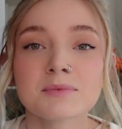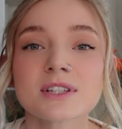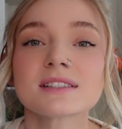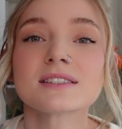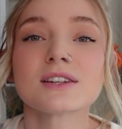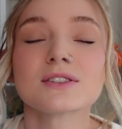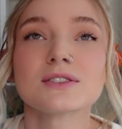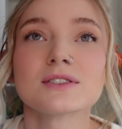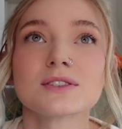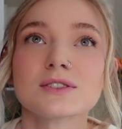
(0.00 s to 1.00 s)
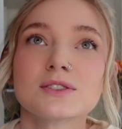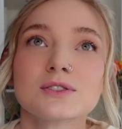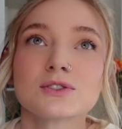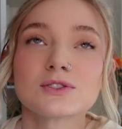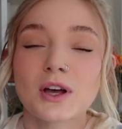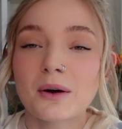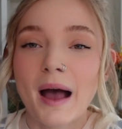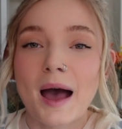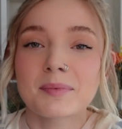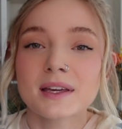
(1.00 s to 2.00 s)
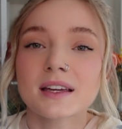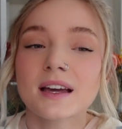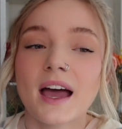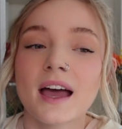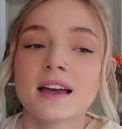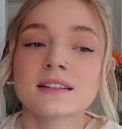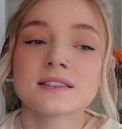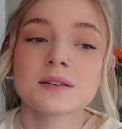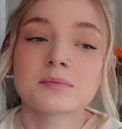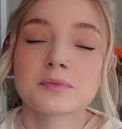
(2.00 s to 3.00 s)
I'm just so happy and